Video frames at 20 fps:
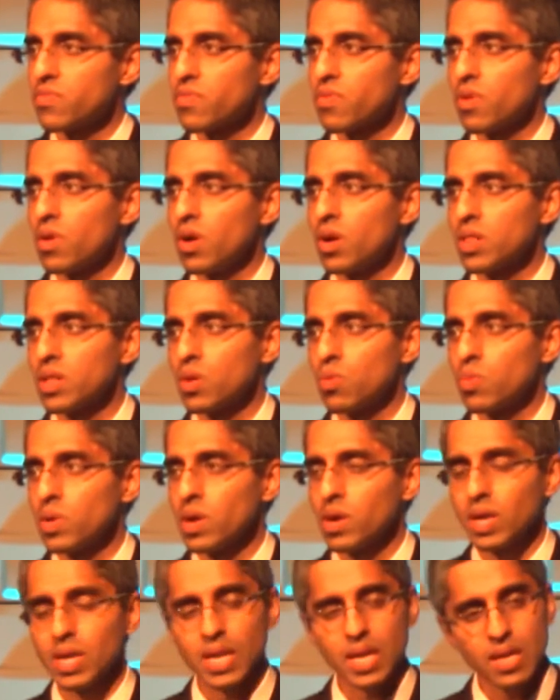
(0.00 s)
for all that we
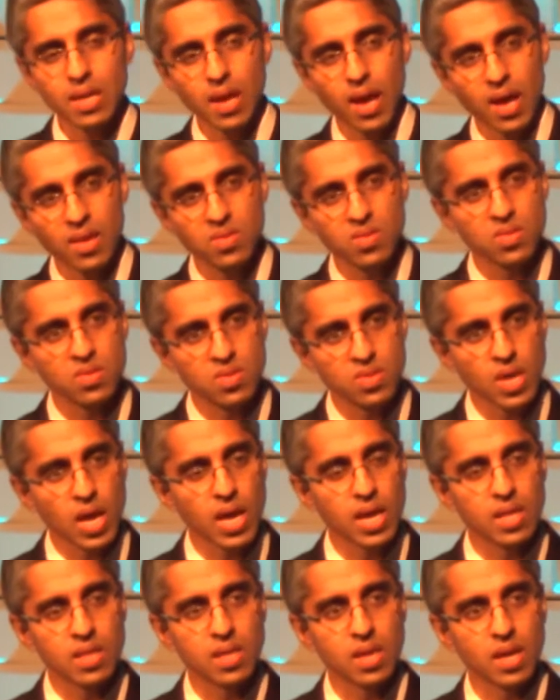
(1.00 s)
are going to cast
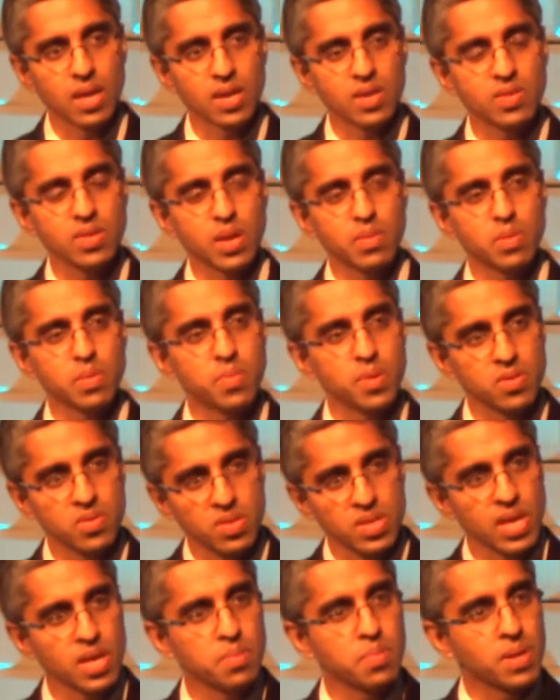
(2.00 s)
aside the unacceptable
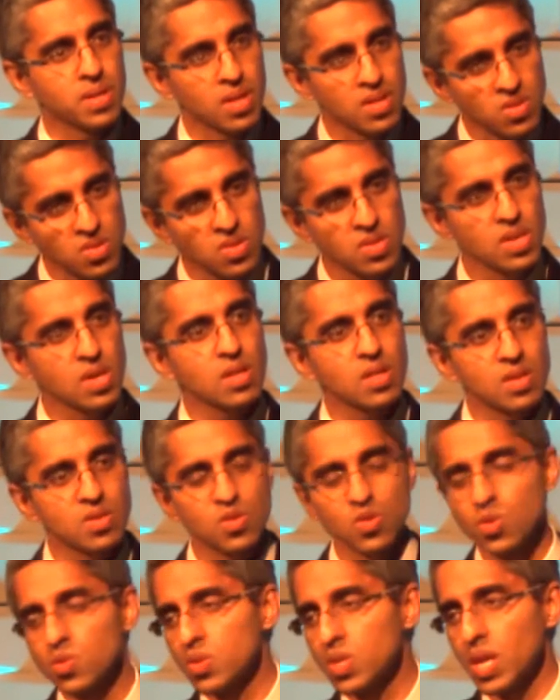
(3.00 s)
stigma that's still
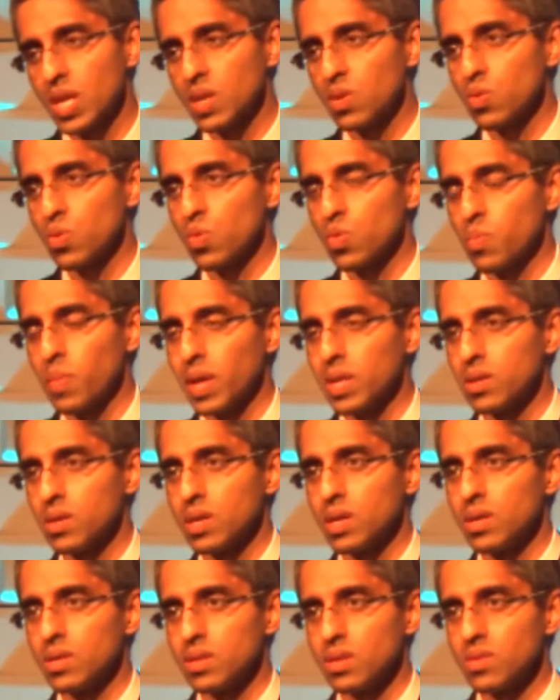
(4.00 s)
associated with mental
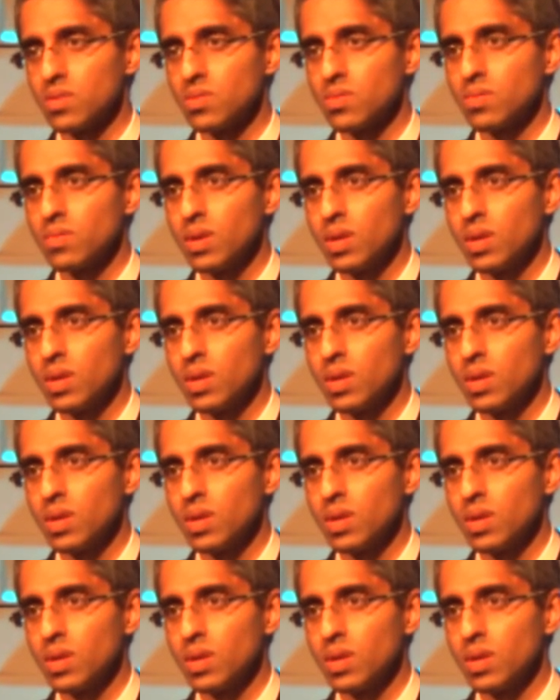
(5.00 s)
illness,